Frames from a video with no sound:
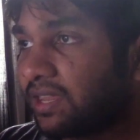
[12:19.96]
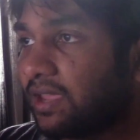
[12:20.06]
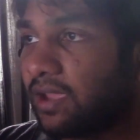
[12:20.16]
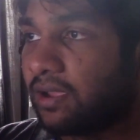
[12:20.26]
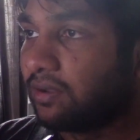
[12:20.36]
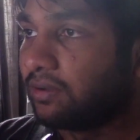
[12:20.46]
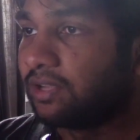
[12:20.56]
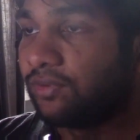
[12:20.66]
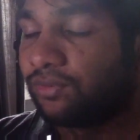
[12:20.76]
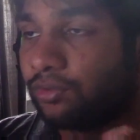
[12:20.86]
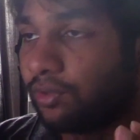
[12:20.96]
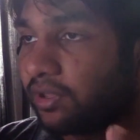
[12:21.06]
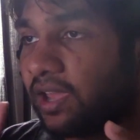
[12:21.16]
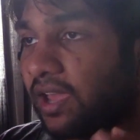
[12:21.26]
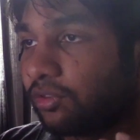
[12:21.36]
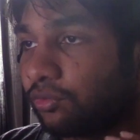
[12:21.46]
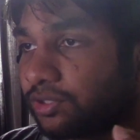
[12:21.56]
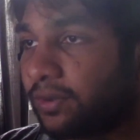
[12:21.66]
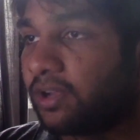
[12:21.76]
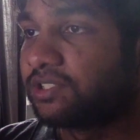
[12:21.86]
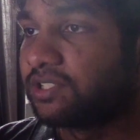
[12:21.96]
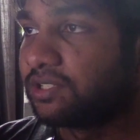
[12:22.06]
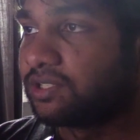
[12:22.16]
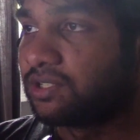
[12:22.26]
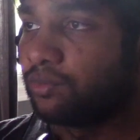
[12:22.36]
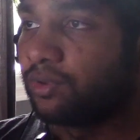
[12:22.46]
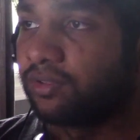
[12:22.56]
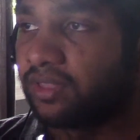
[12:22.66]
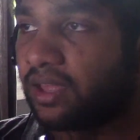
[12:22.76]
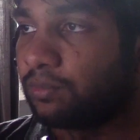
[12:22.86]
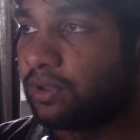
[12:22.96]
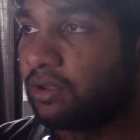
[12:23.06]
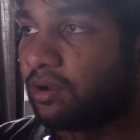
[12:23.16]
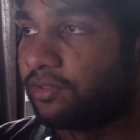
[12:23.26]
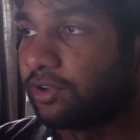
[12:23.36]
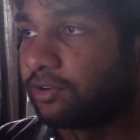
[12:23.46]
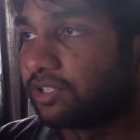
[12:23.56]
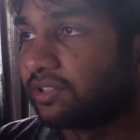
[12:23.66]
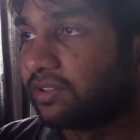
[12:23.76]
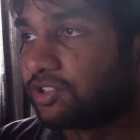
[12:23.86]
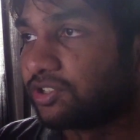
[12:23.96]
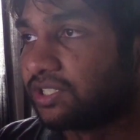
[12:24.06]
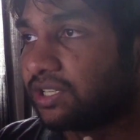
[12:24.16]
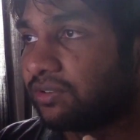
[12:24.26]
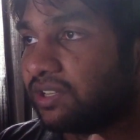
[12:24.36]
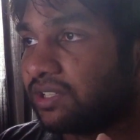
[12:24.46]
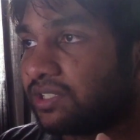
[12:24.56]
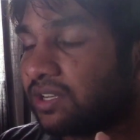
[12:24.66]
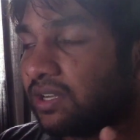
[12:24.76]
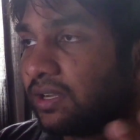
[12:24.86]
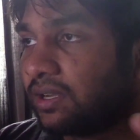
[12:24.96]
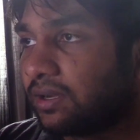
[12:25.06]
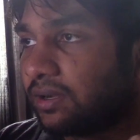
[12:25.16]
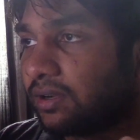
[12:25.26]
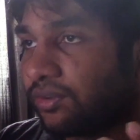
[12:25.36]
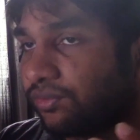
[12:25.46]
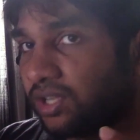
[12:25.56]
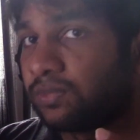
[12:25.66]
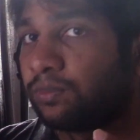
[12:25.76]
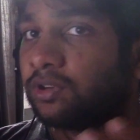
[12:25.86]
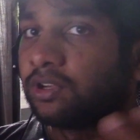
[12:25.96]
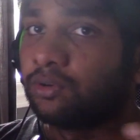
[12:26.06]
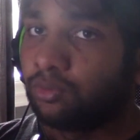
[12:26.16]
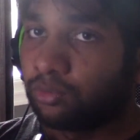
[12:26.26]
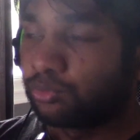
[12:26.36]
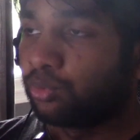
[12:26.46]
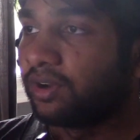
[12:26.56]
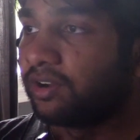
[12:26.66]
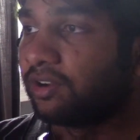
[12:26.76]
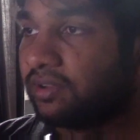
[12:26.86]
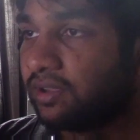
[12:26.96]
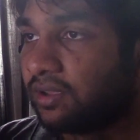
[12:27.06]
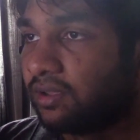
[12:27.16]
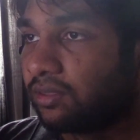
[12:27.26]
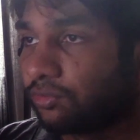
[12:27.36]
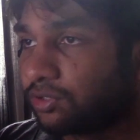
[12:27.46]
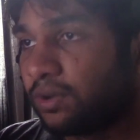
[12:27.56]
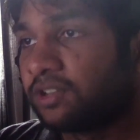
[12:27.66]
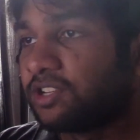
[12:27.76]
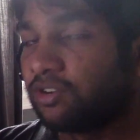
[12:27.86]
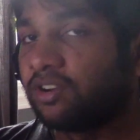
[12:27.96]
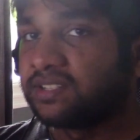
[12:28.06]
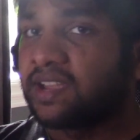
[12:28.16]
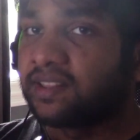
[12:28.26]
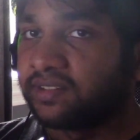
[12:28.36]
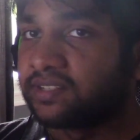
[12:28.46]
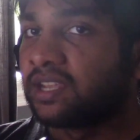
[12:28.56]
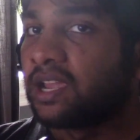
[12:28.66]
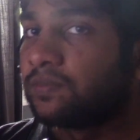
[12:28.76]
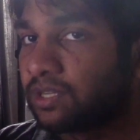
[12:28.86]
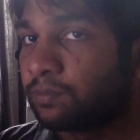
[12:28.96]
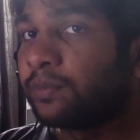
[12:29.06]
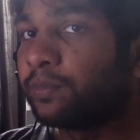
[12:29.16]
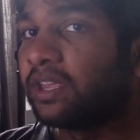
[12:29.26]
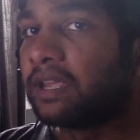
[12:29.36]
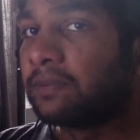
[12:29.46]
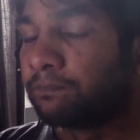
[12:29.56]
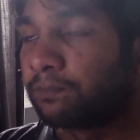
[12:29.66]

And if you look at the responses, whether that be on the Articulation series, Facebook or Twitter, the responses are exactly the same, simply being,